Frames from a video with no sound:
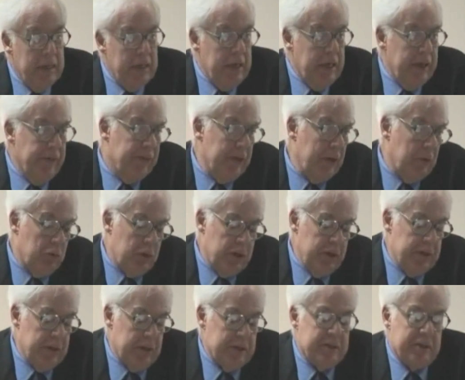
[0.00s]
If there were a
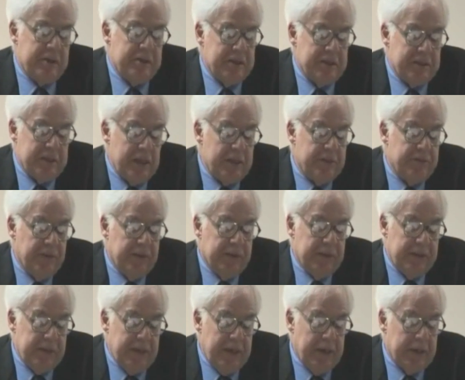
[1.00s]
dozen successful
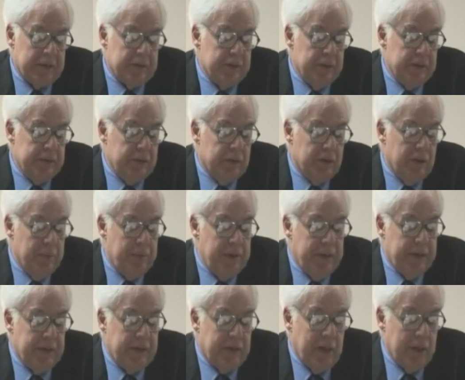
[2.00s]
attacks on
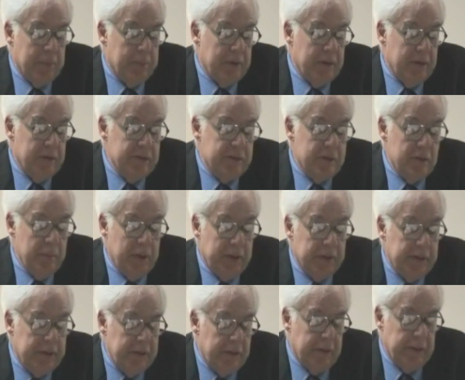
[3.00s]
European capitals, the
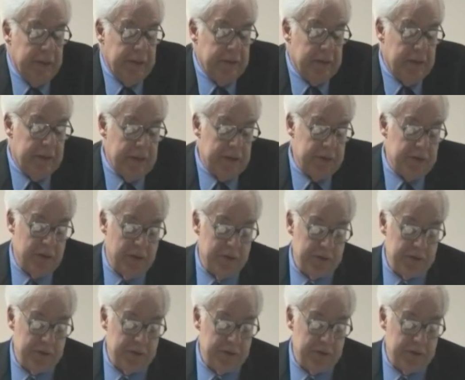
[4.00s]
military and the national